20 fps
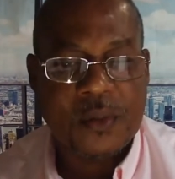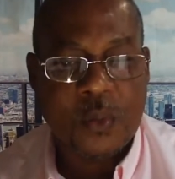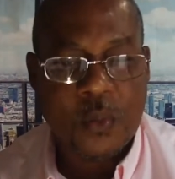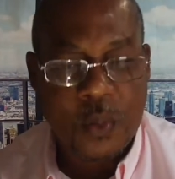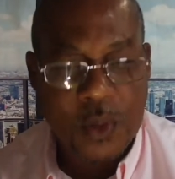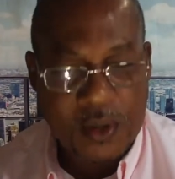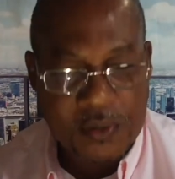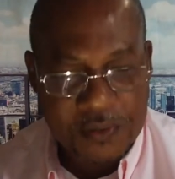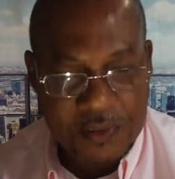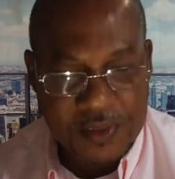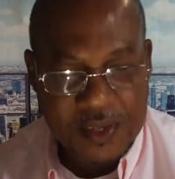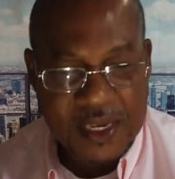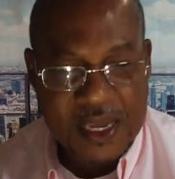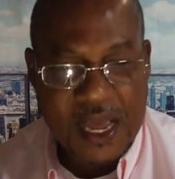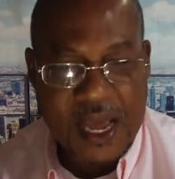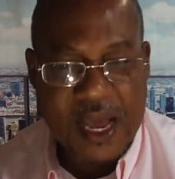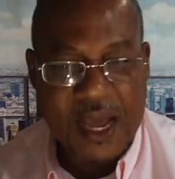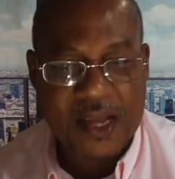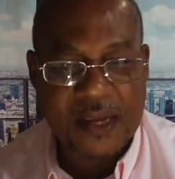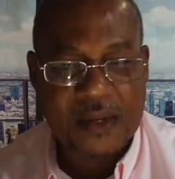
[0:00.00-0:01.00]
Wait for the
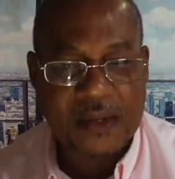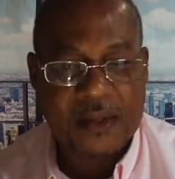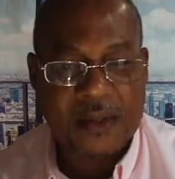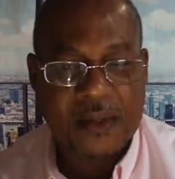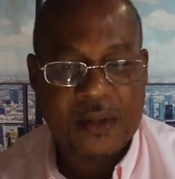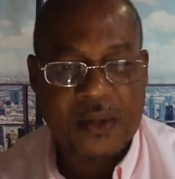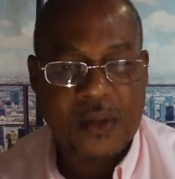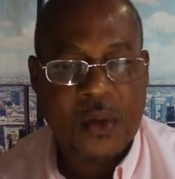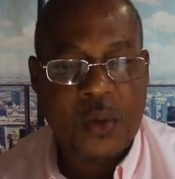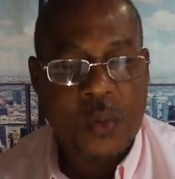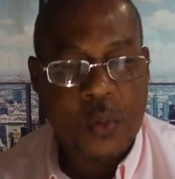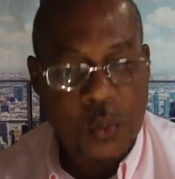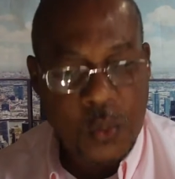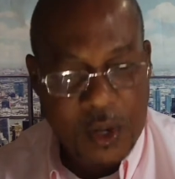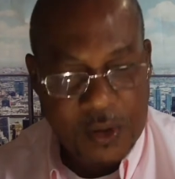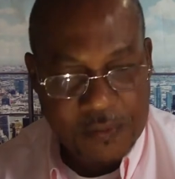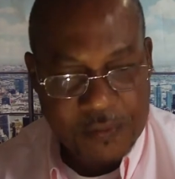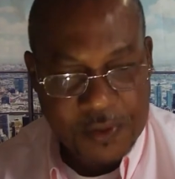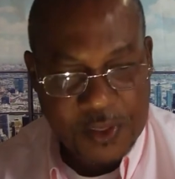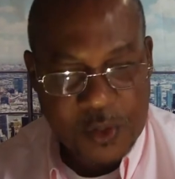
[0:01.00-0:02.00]
guide.
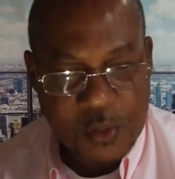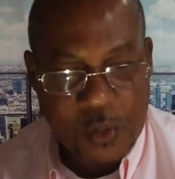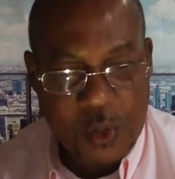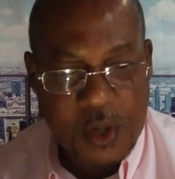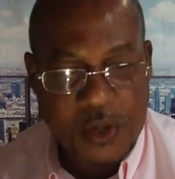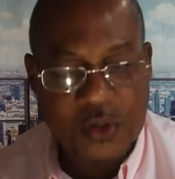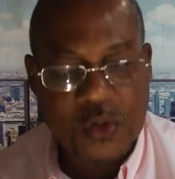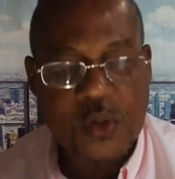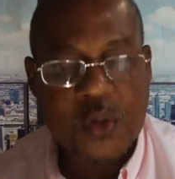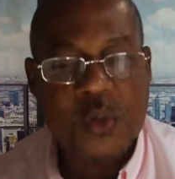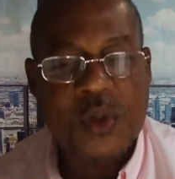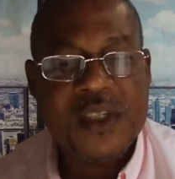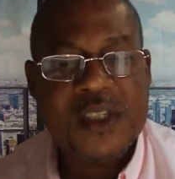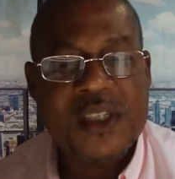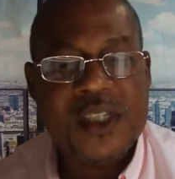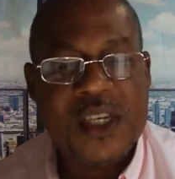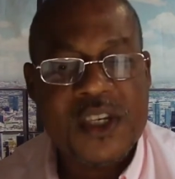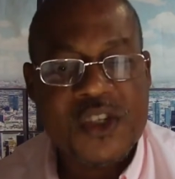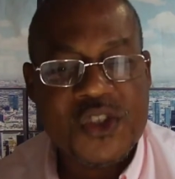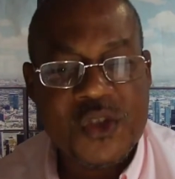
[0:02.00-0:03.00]
Wait for the one who will
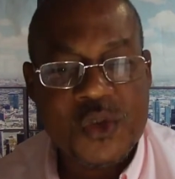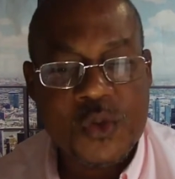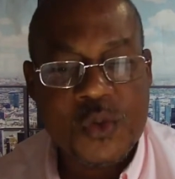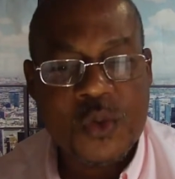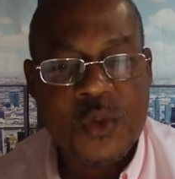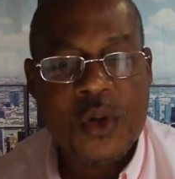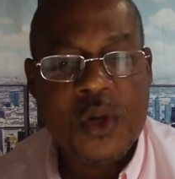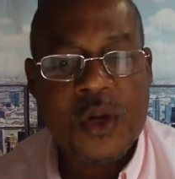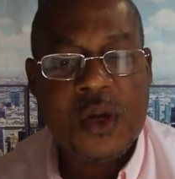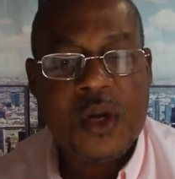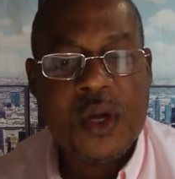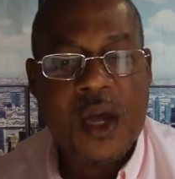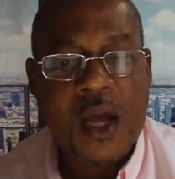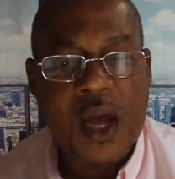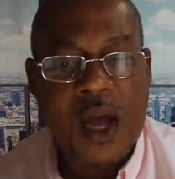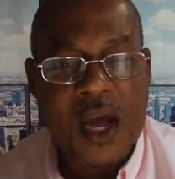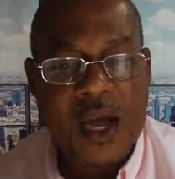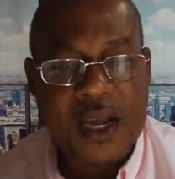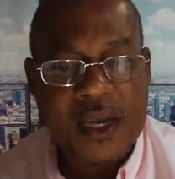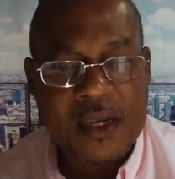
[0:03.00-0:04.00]
teach you
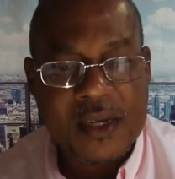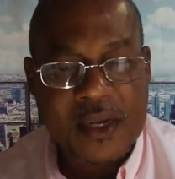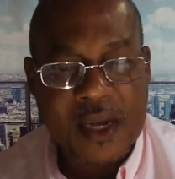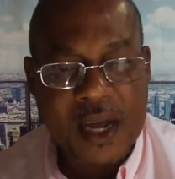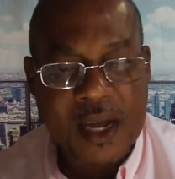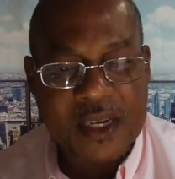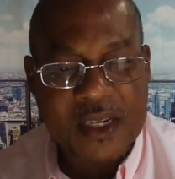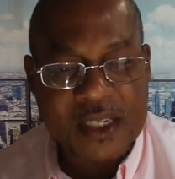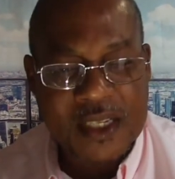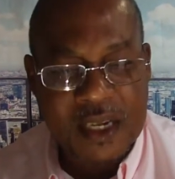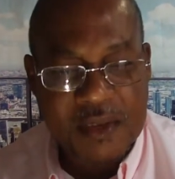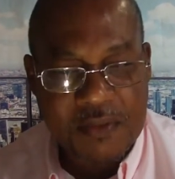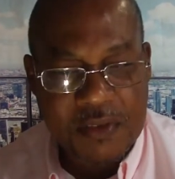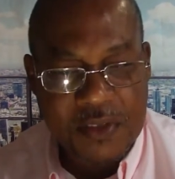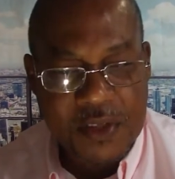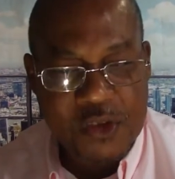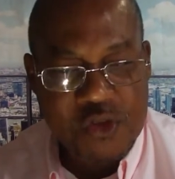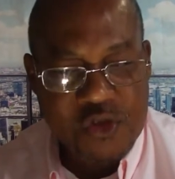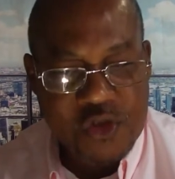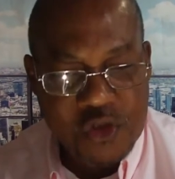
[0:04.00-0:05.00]
and, and give you
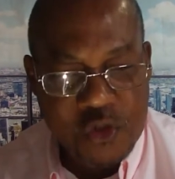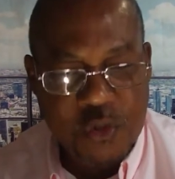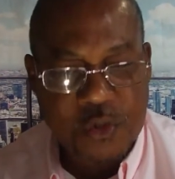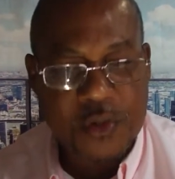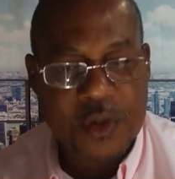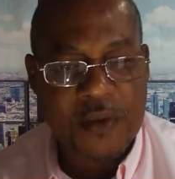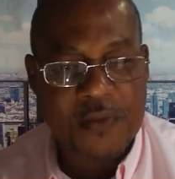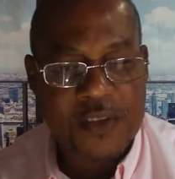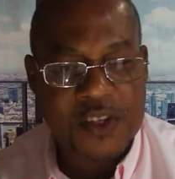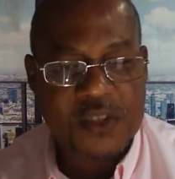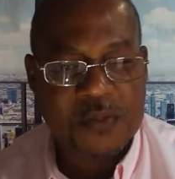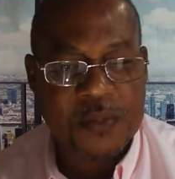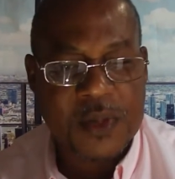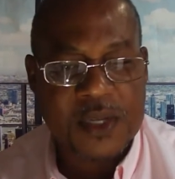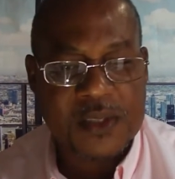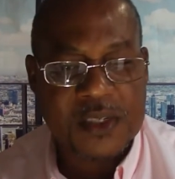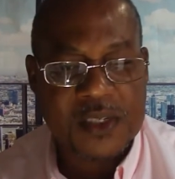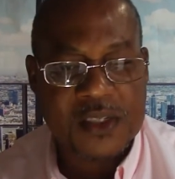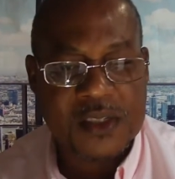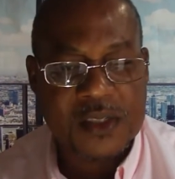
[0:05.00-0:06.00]
the truth of this
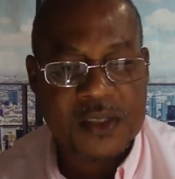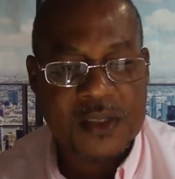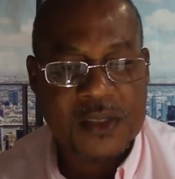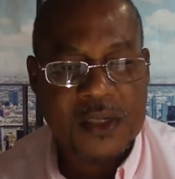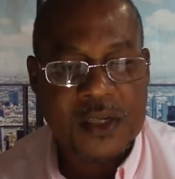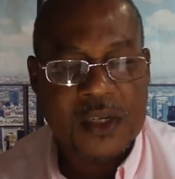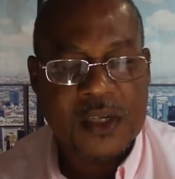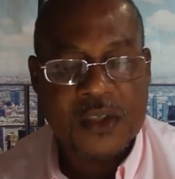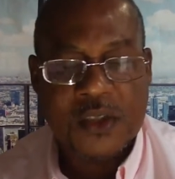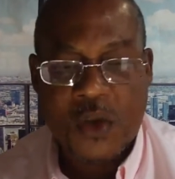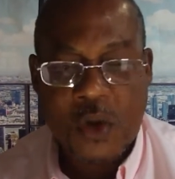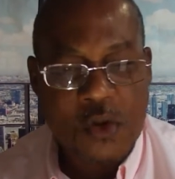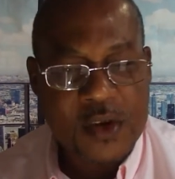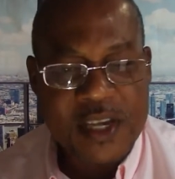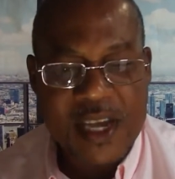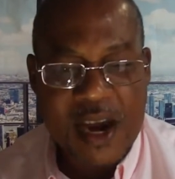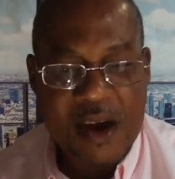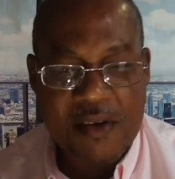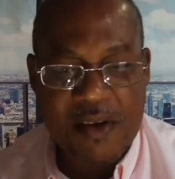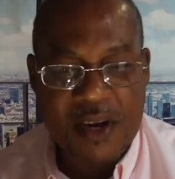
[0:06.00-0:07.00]
message. Don't
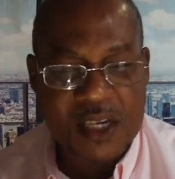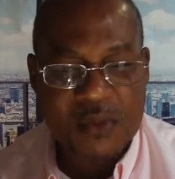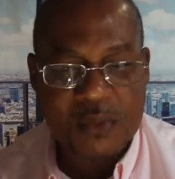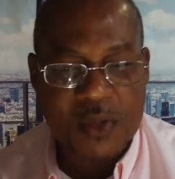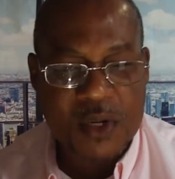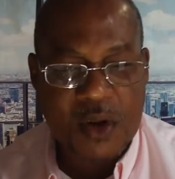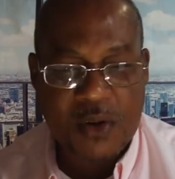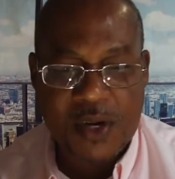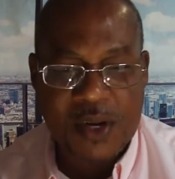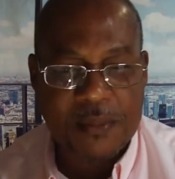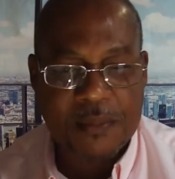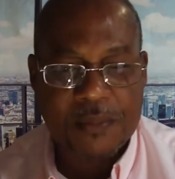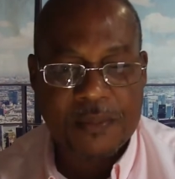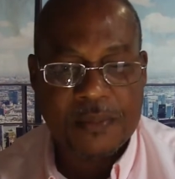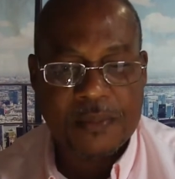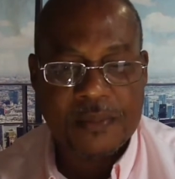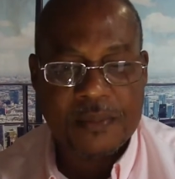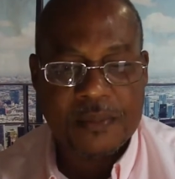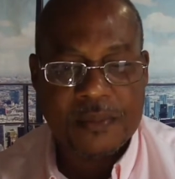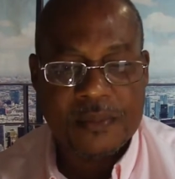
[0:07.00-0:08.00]
carry this without him
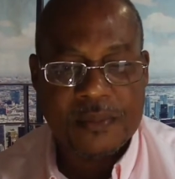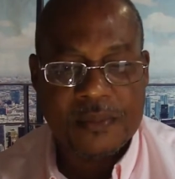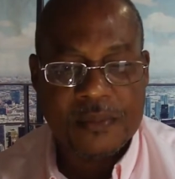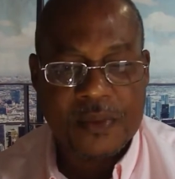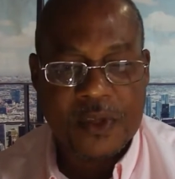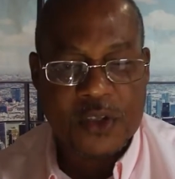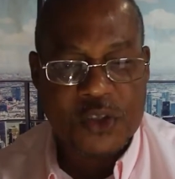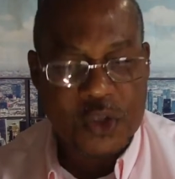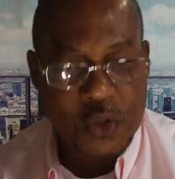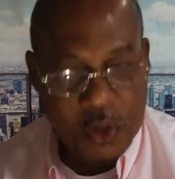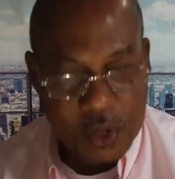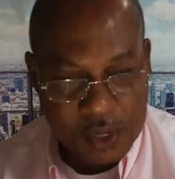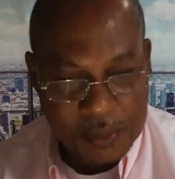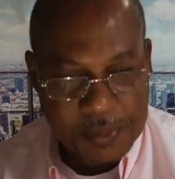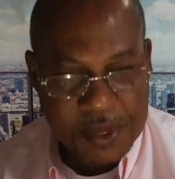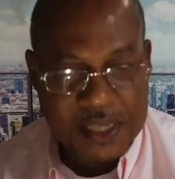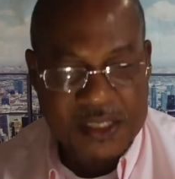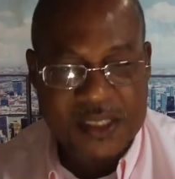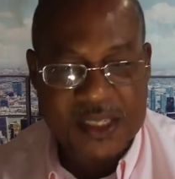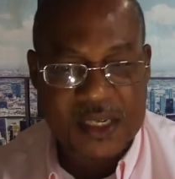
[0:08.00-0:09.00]
because you're going to
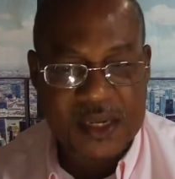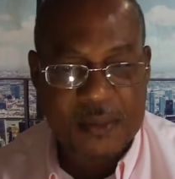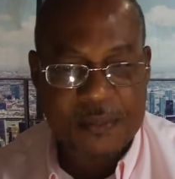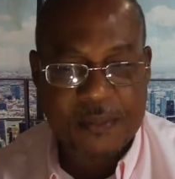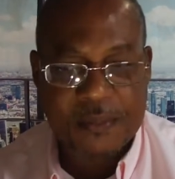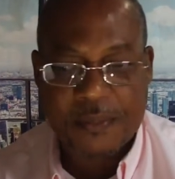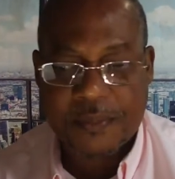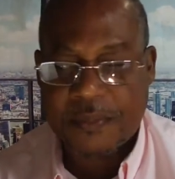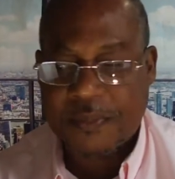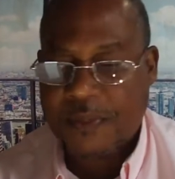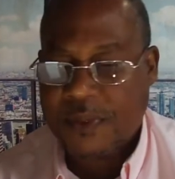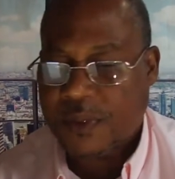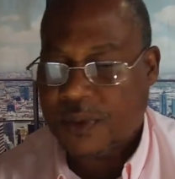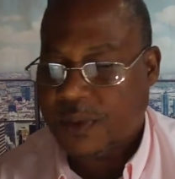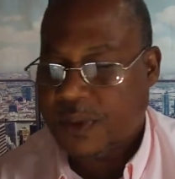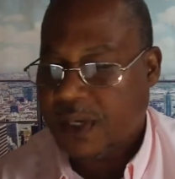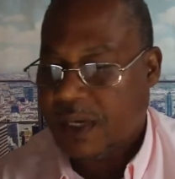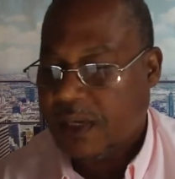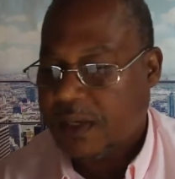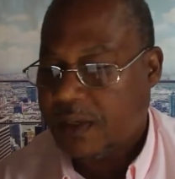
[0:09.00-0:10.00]
mess it up.
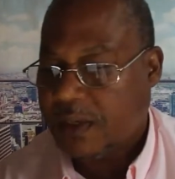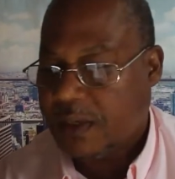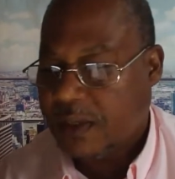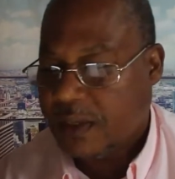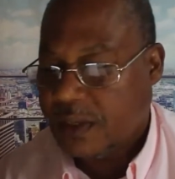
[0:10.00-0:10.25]
Okay?